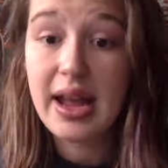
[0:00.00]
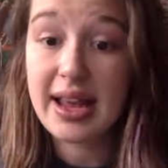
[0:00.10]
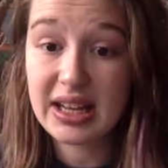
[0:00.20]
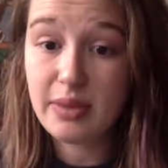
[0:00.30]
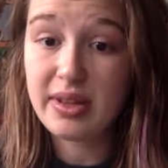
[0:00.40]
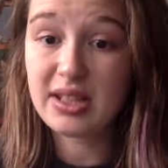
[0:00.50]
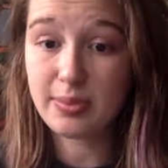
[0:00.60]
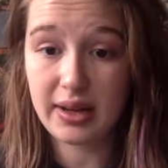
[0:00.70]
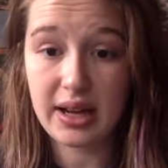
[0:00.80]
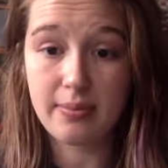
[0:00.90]
and can be
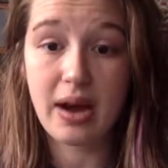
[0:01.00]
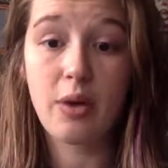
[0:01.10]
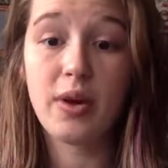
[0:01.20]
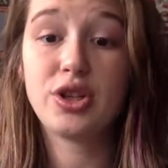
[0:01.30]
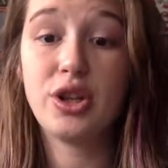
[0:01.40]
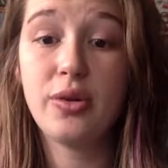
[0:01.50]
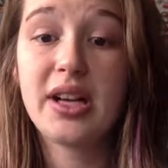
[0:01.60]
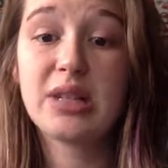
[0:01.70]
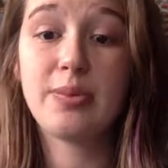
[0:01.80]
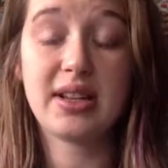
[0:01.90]
explained by which hue
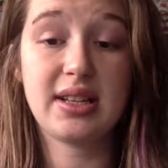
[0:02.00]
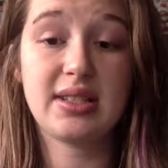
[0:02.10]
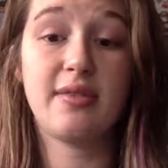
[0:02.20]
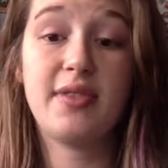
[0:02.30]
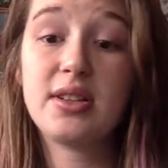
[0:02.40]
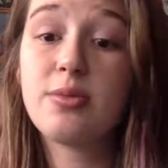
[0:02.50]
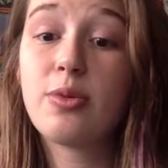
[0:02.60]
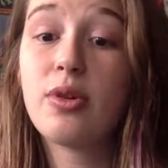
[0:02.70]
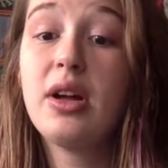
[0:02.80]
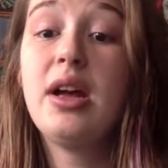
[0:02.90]
expresses the visual